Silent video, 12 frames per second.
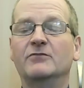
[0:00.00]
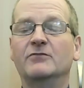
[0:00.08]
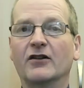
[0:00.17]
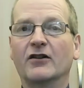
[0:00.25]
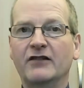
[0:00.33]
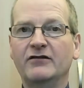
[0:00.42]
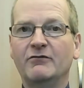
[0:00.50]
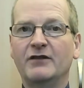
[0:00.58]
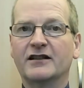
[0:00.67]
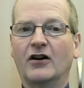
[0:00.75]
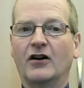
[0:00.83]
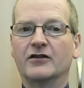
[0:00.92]
not only with
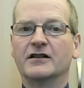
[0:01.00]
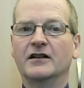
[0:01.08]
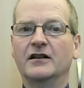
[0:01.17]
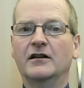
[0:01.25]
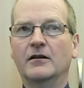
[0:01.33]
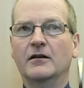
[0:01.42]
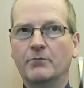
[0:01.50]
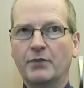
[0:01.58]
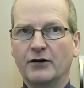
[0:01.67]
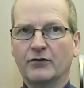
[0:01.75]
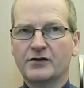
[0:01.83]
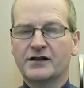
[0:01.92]
God, but
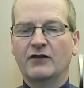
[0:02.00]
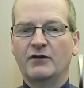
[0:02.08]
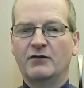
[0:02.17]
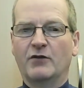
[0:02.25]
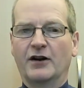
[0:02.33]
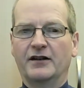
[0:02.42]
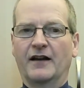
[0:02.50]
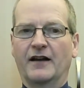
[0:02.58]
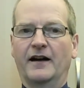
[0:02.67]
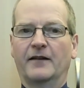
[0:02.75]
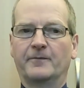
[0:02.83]
also with one another.